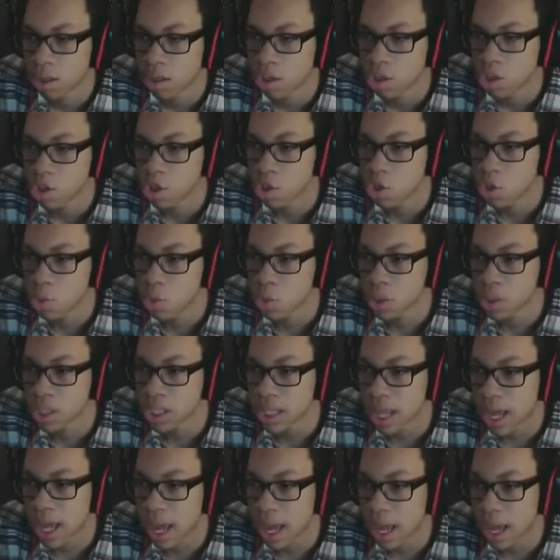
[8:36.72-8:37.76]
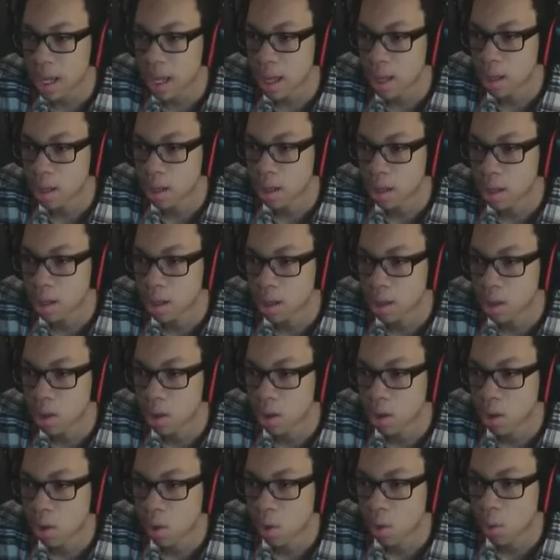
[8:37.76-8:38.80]
You stay
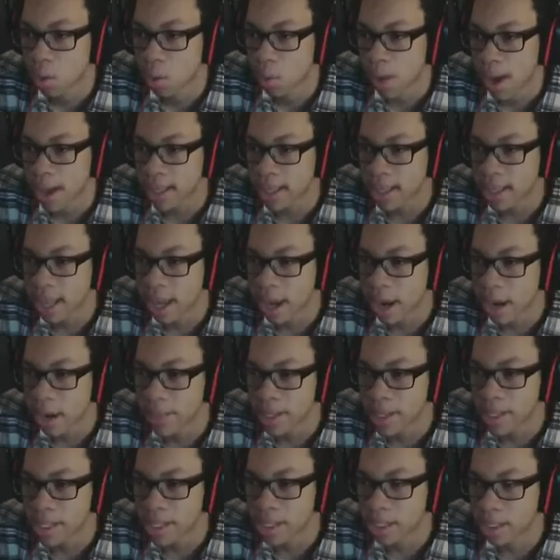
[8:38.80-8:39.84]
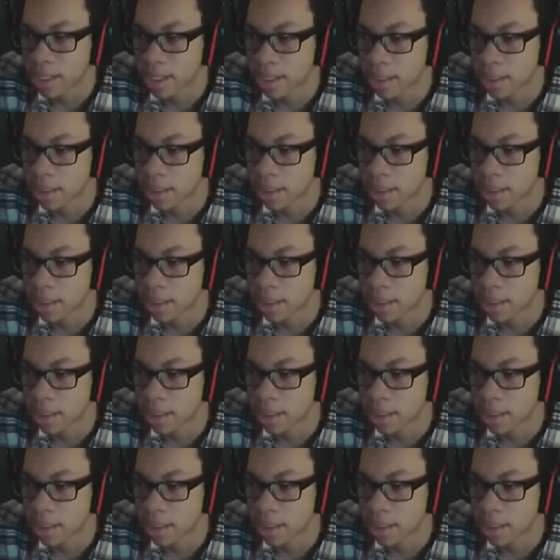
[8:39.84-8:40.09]
right there, mister.